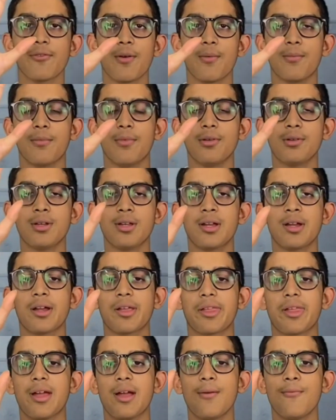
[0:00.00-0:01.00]
from Mock
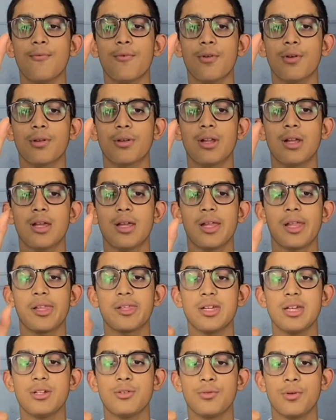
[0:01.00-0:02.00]
Exam 1,
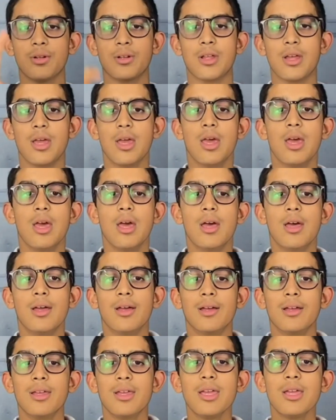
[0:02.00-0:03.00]
Stage 1.
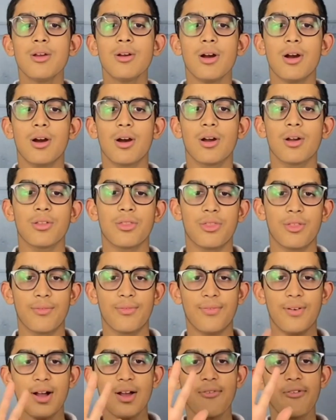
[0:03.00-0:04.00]
Here are the
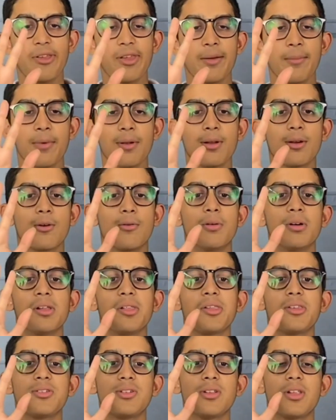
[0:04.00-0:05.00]
5 similar
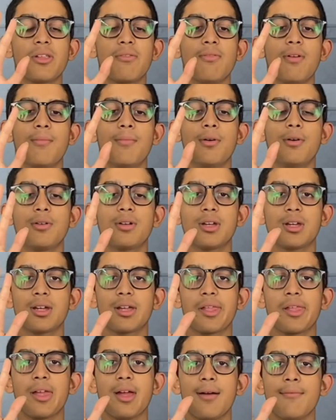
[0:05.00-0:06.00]
questions from Mock
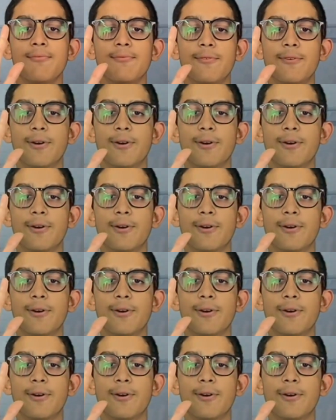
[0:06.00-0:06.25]
Exam